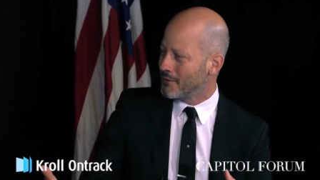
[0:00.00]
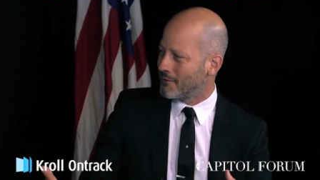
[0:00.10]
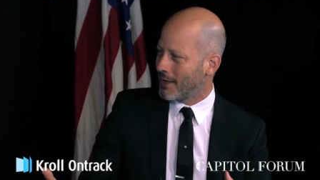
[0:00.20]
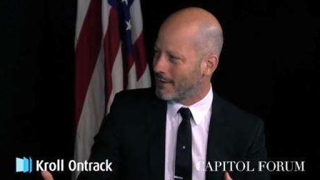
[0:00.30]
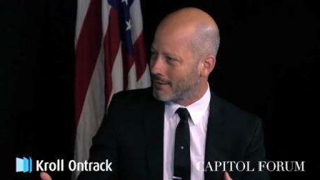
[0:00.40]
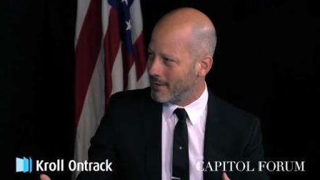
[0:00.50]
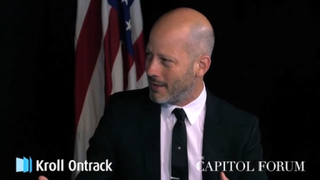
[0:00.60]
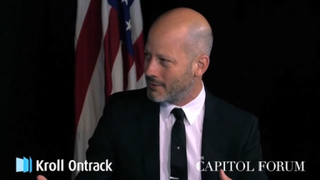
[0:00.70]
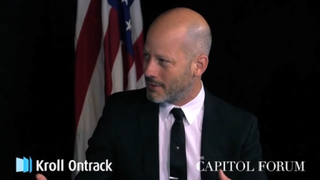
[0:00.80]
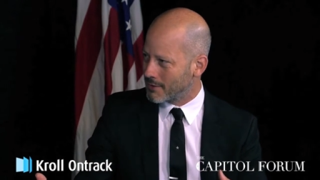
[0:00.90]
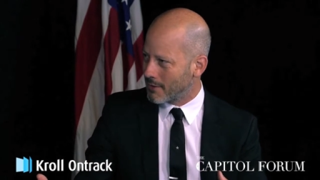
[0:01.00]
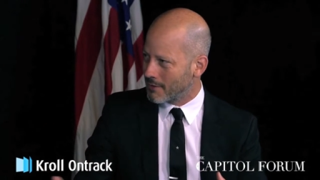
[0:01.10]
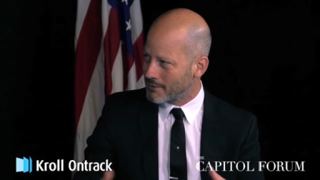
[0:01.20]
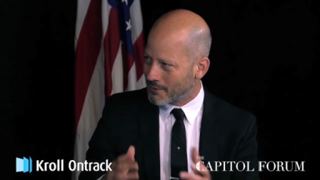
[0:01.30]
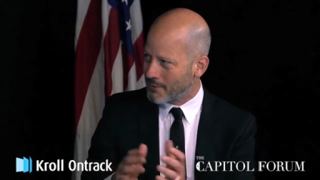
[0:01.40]
filing the
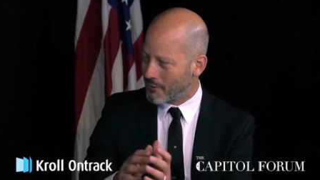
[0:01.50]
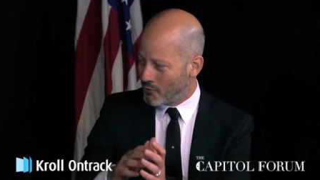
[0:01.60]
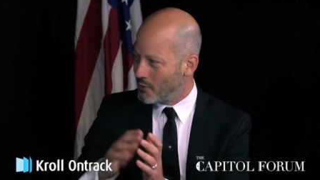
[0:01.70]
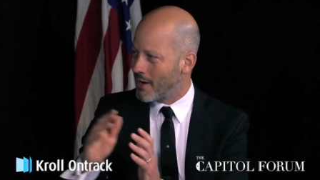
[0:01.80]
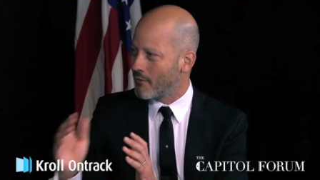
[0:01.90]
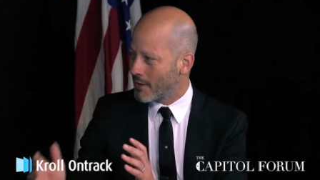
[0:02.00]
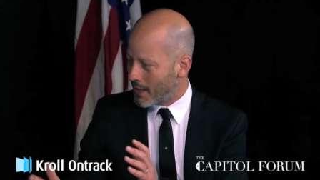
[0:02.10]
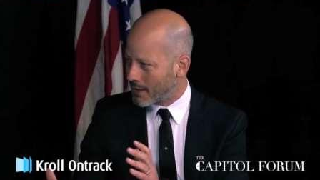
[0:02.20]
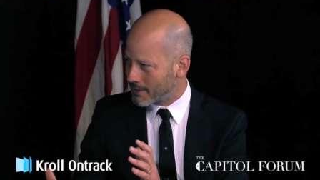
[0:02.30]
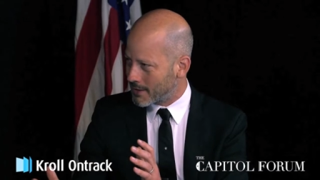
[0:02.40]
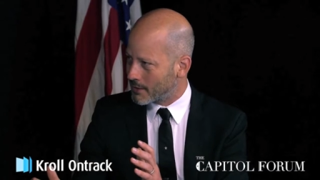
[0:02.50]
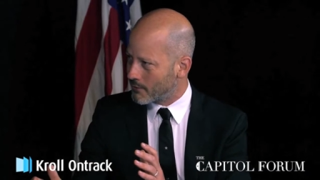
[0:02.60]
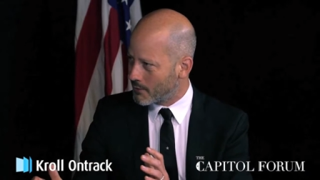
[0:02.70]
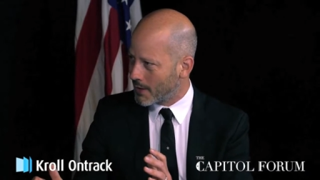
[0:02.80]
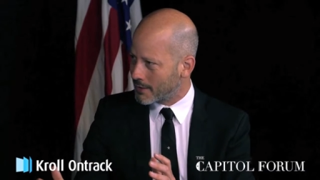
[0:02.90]
HSR so that you never got a second
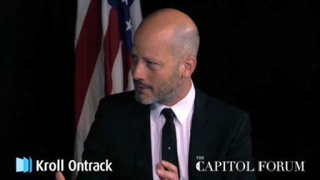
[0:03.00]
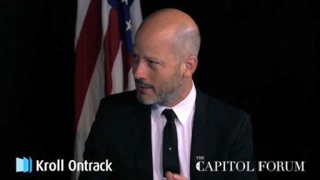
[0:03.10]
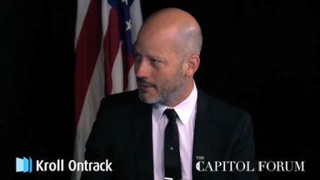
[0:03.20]
request.